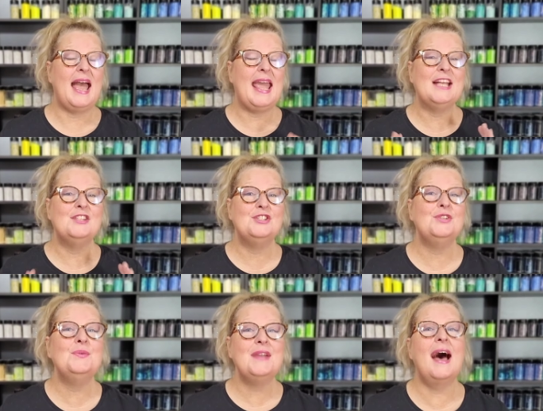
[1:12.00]
And
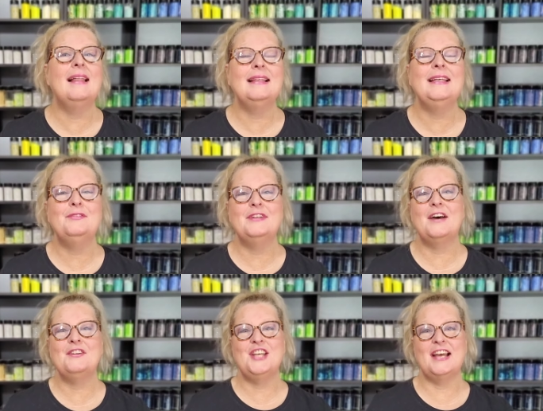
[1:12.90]
do not leave
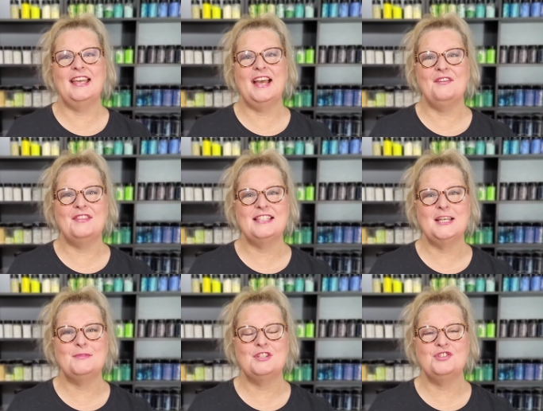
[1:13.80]
without checking out the
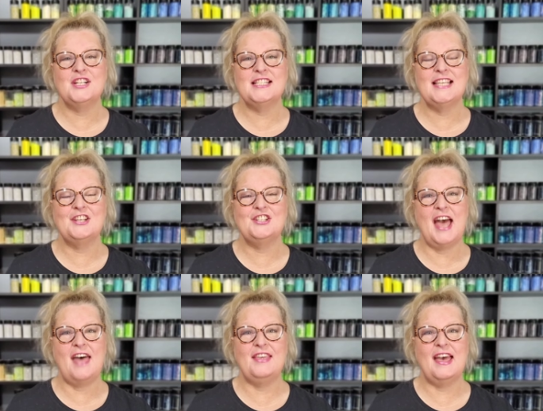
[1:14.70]
tips and tricks section
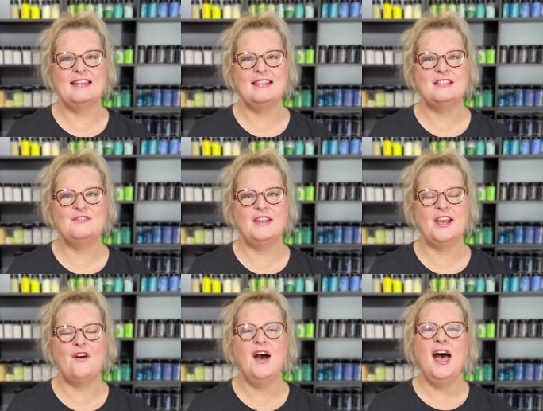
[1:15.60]
at the end of this
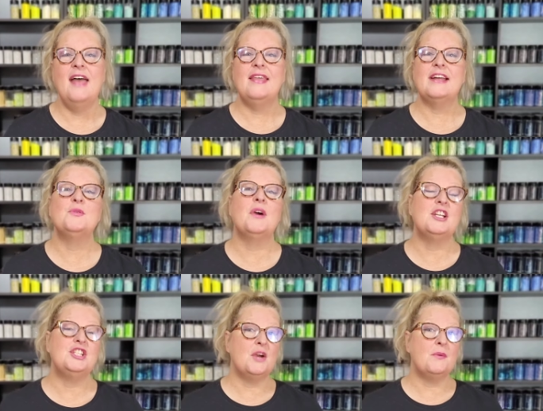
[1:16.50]
video. That's where I
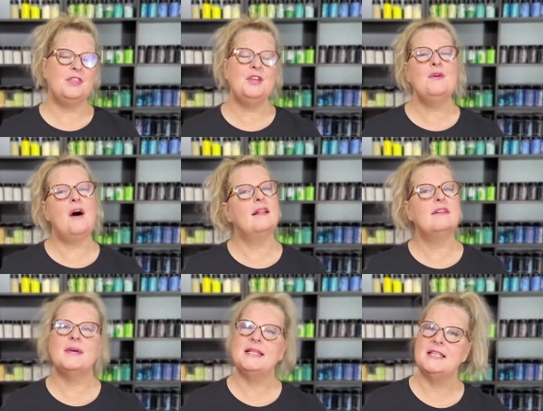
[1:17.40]
share with you all
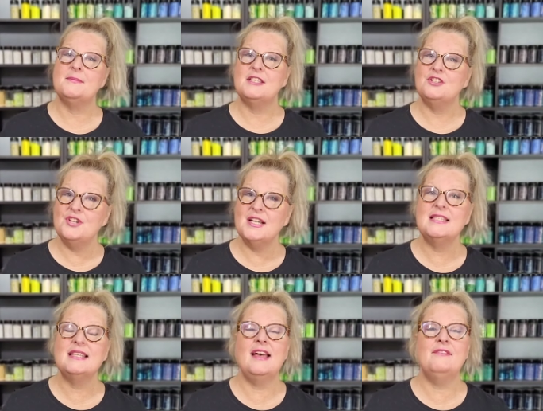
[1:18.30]
of my tips and
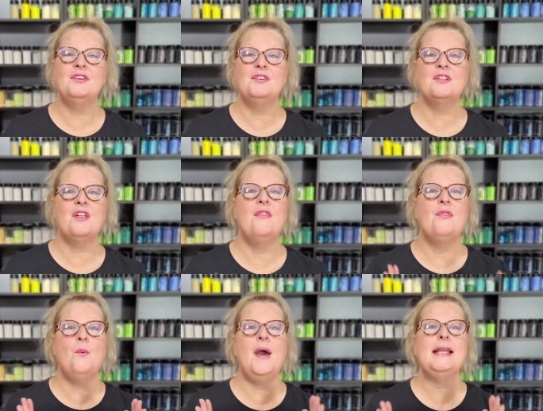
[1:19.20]
tricks that I've learned along
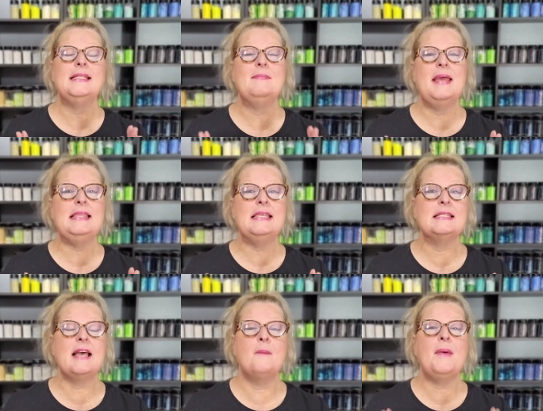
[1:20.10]
the way to make this
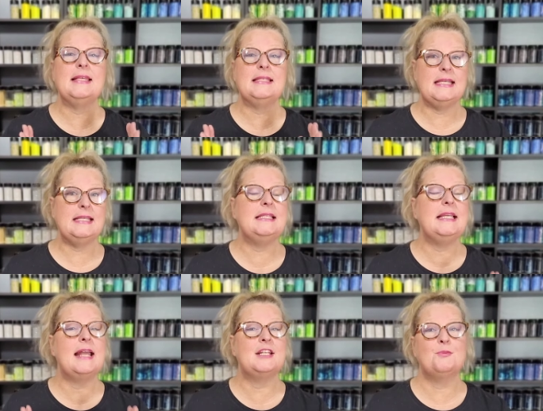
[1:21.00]
cup as easy
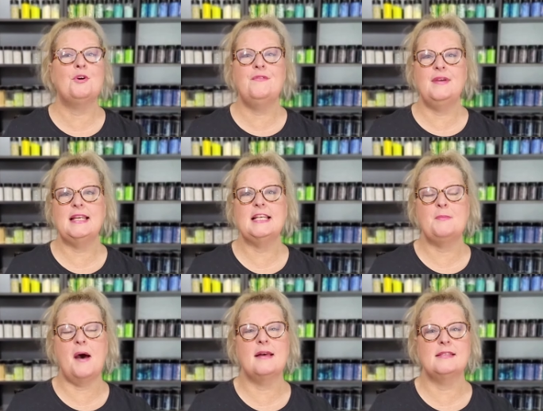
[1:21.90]
and as perfect as
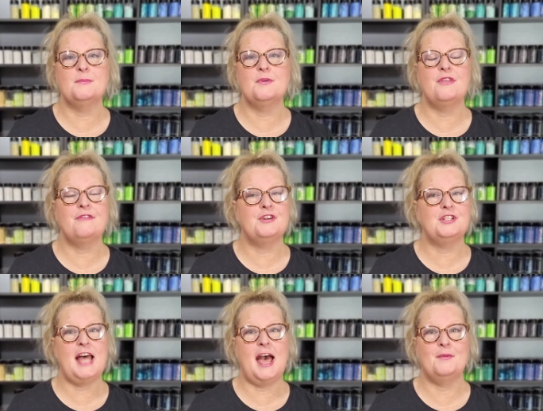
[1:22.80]
possible the
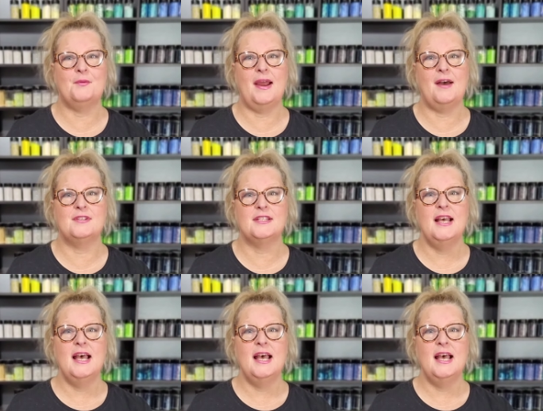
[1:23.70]
first time around.